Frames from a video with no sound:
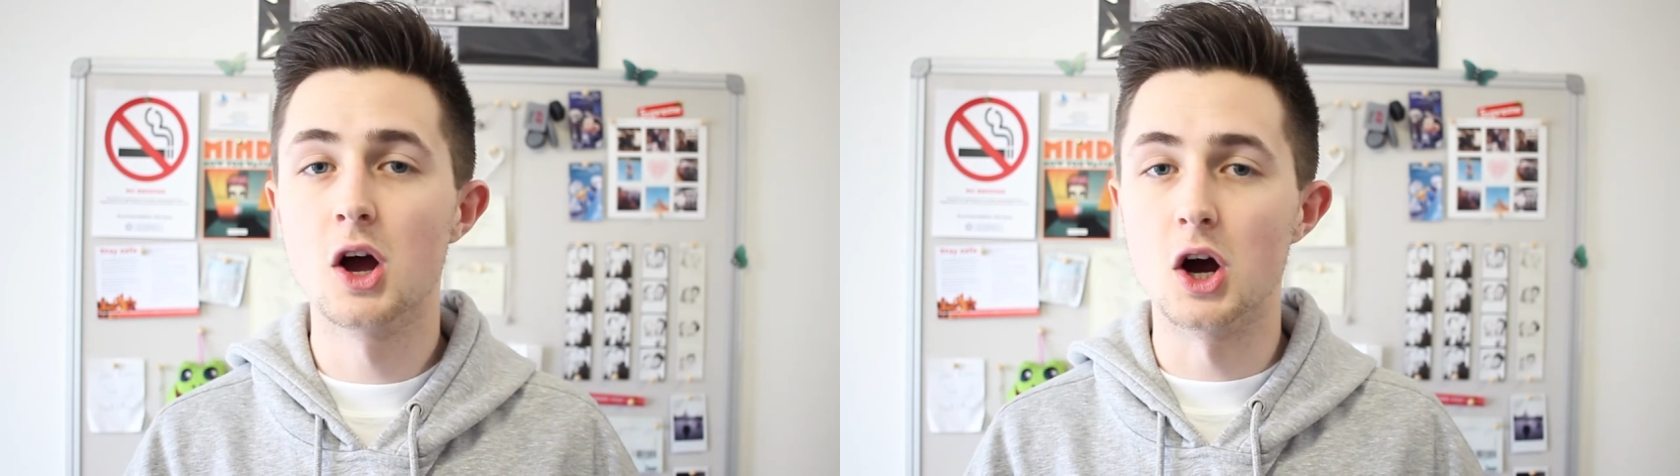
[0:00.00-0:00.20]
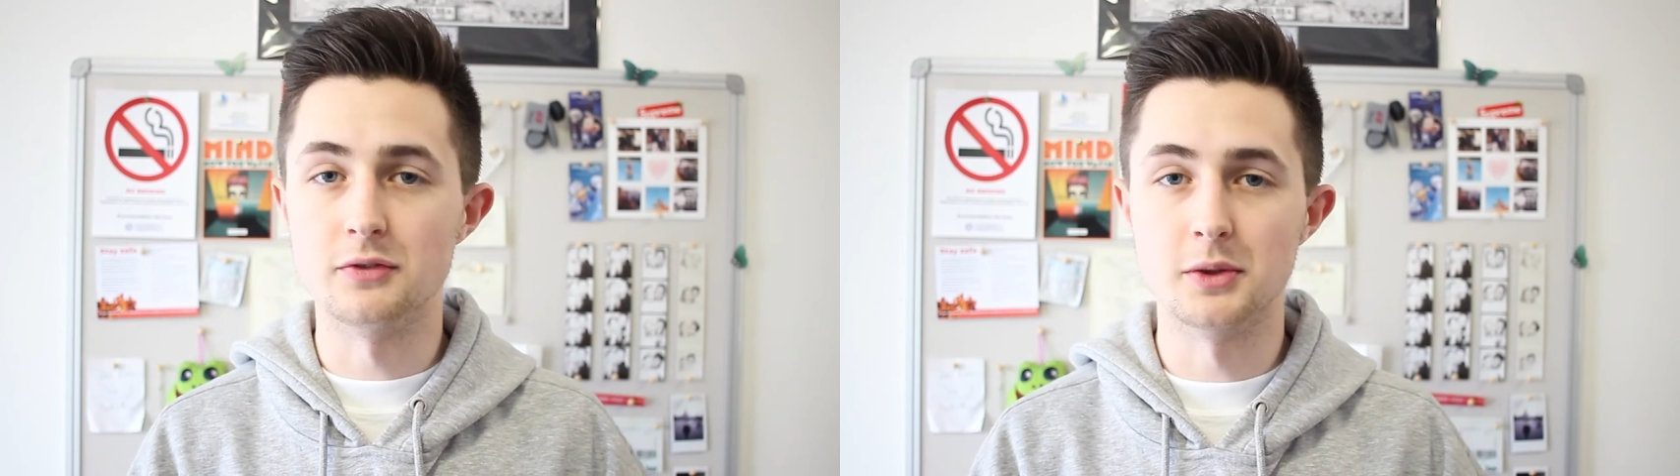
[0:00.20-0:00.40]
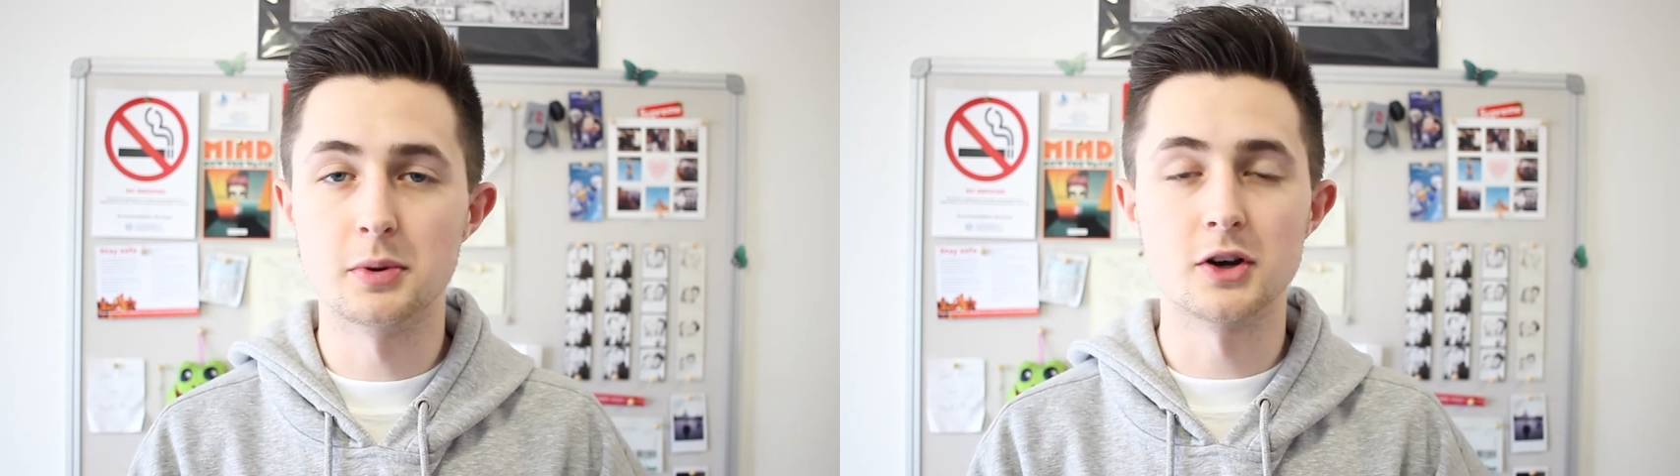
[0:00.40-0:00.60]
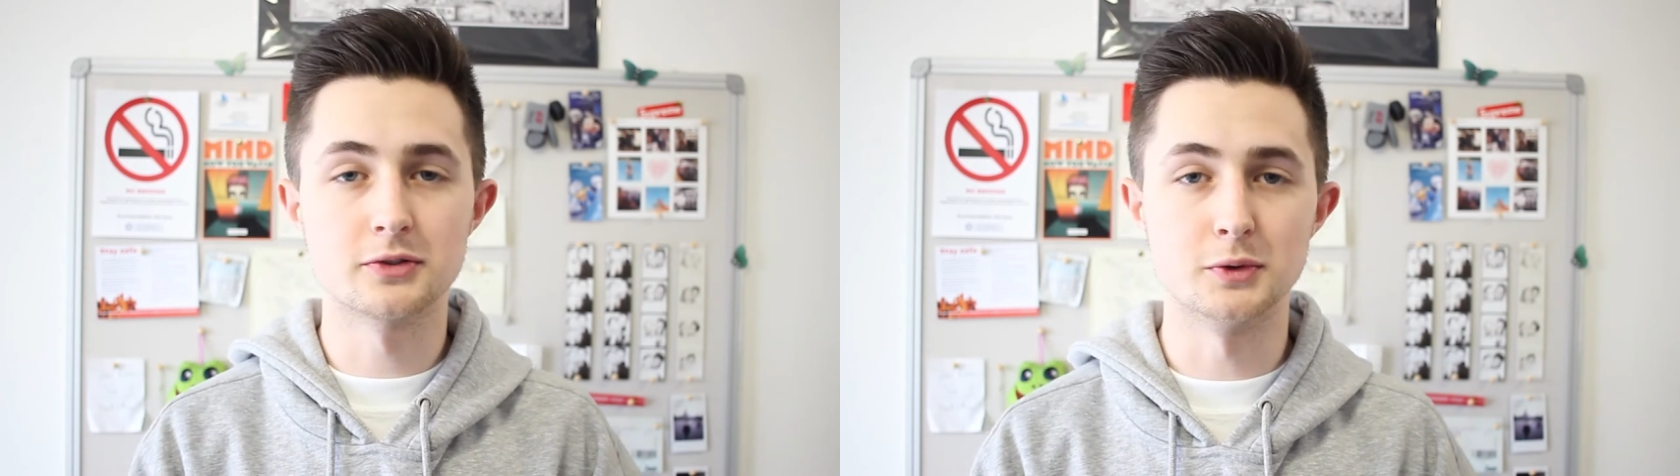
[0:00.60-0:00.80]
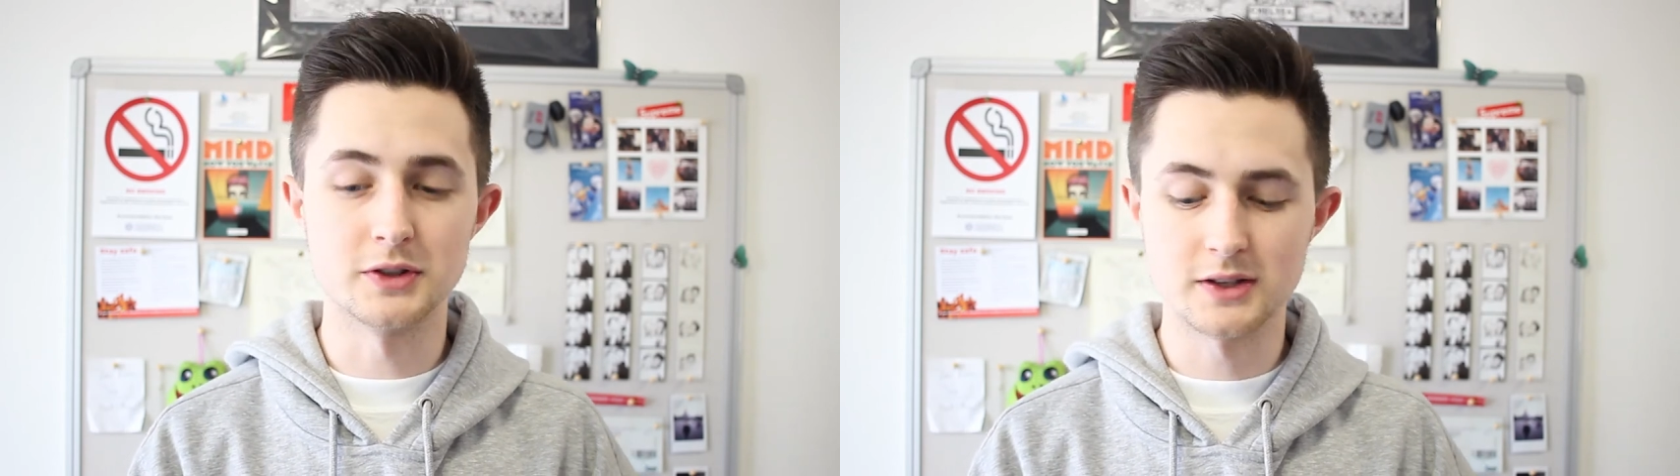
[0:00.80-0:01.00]
over the
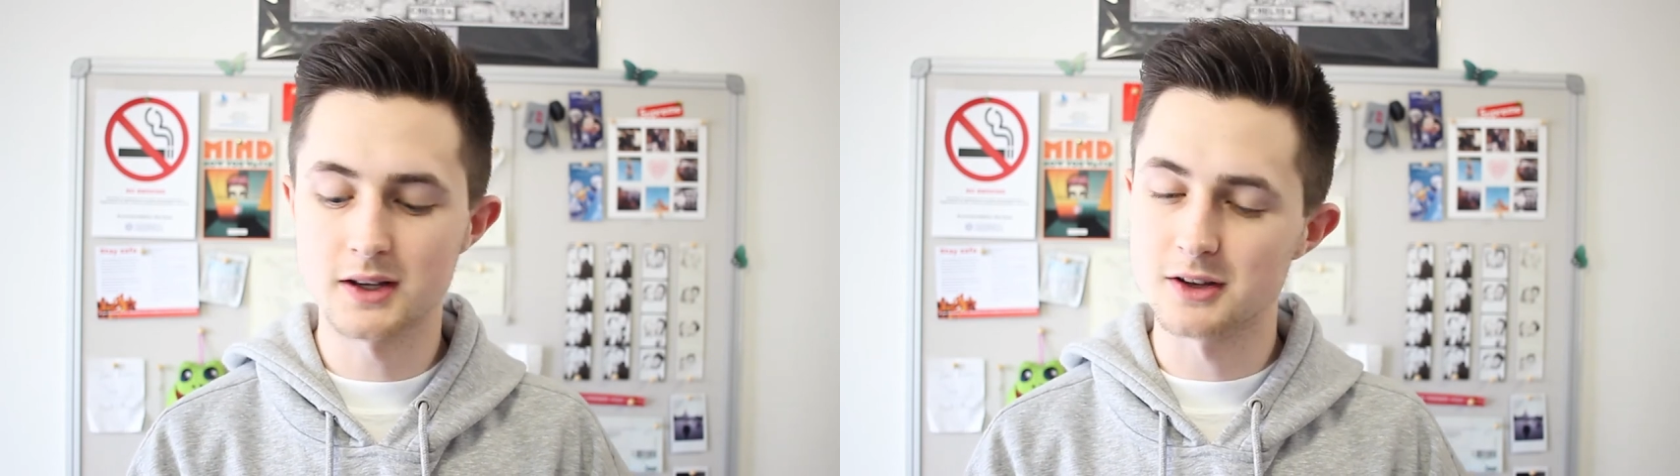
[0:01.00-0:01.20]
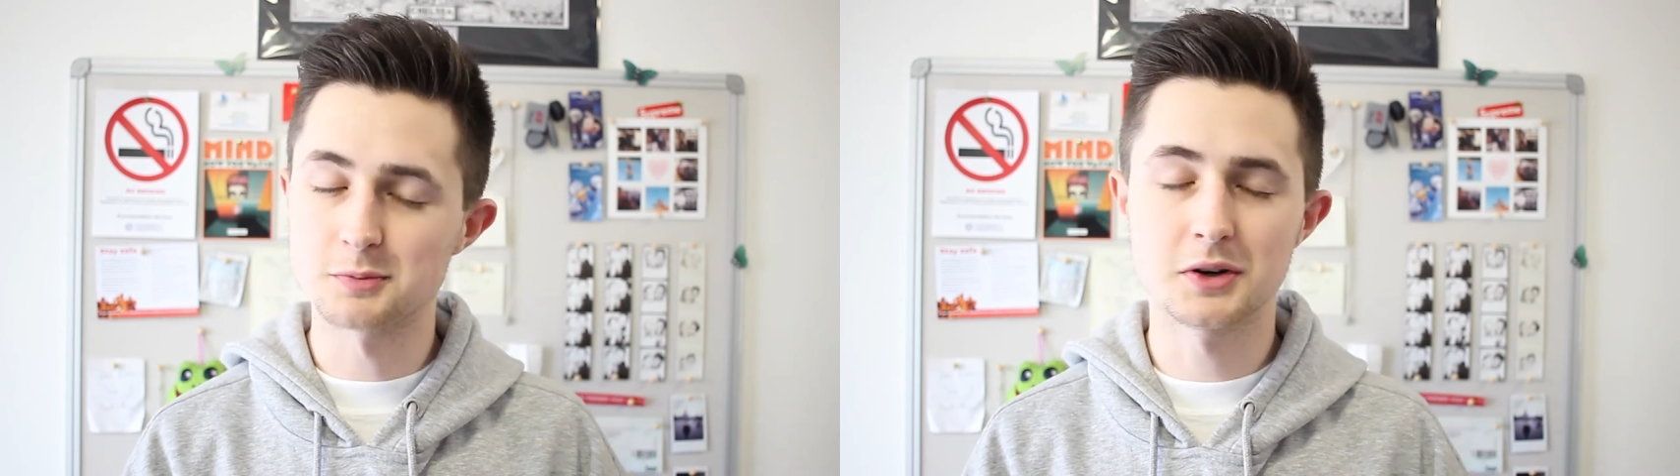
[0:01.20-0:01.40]
past 40 years,